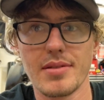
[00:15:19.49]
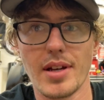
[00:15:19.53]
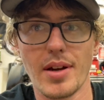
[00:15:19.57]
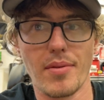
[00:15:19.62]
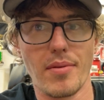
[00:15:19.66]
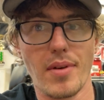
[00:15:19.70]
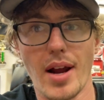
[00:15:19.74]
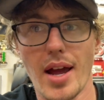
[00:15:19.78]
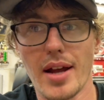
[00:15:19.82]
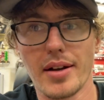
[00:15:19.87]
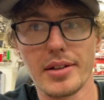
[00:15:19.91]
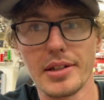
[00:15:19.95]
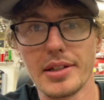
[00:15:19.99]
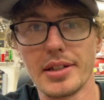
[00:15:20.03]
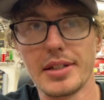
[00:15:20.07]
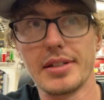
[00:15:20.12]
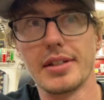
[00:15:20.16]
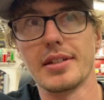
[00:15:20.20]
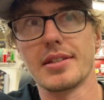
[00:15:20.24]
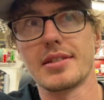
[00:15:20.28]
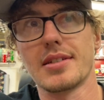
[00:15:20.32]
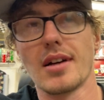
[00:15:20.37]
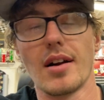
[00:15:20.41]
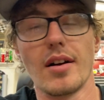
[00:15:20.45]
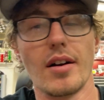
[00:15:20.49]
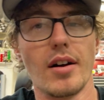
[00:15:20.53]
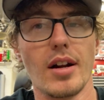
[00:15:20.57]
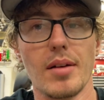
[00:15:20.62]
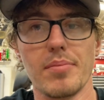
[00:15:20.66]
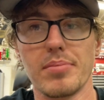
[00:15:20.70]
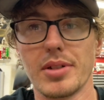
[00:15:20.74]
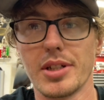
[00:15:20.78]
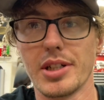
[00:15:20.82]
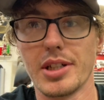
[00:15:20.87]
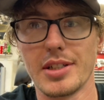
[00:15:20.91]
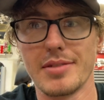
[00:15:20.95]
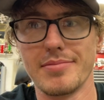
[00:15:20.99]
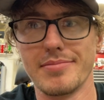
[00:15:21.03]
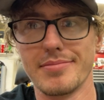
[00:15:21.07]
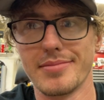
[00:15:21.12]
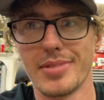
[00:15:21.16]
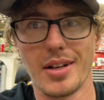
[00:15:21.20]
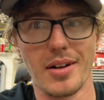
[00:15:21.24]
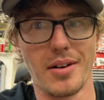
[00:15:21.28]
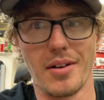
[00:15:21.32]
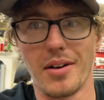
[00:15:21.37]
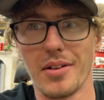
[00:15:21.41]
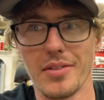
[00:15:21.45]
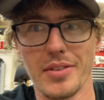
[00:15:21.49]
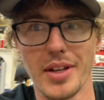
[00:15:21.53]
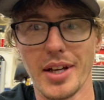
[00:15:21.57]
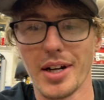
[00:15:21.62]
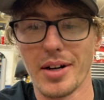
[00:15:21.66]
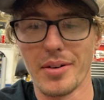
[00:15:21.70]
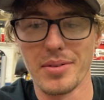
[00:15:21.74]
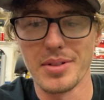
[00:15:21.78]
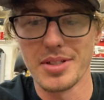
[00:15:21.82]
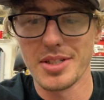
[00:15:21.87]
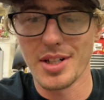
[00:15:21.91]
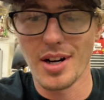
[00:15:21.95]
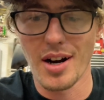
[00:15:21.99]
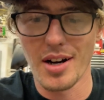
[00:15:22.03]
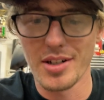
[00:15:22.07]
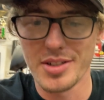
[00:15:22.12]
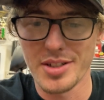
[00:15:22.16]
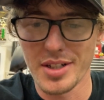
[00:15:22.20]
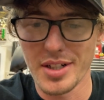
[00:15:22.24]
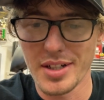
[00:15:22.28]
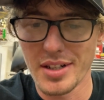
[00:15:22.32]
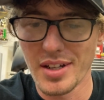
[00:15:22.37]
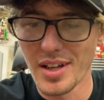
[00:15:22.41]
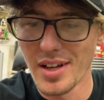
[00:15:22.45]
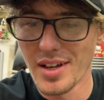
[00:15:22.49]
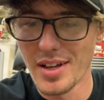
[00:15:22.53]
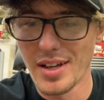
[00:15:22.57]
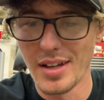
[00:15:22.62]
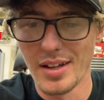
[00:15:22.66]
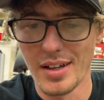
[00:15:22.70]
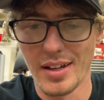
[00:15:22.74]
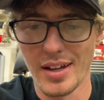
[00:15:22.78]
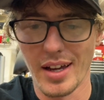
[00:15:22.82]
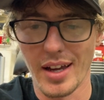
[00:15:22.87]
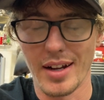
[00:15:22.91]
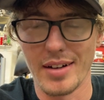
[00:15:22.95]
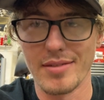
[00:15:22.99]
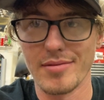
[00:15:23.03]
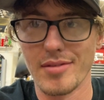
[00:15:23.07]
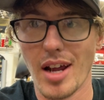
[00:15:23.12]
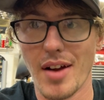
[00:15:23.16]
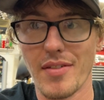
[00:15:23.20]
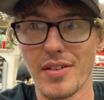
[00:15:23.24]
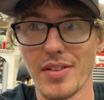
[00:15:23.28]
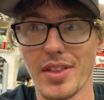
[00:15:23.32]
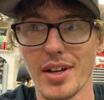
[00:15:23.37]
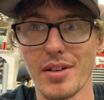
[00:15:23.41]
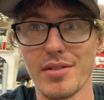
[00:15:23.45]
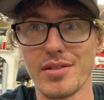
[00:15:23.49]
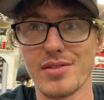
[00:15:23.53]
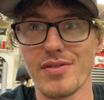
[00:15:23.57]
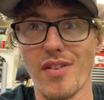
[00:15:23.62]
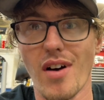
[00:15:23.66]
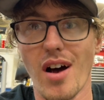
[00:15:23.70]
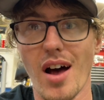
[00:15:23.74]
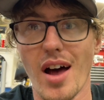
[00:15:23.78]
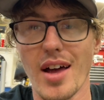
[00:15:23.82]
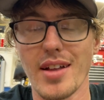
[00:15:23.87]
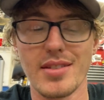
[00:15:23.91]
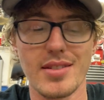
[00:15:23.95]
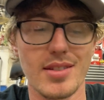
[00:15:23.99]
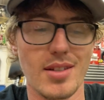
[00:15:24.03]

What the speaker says: It ran good, it started up good, my alternator was charging, and everything was fine.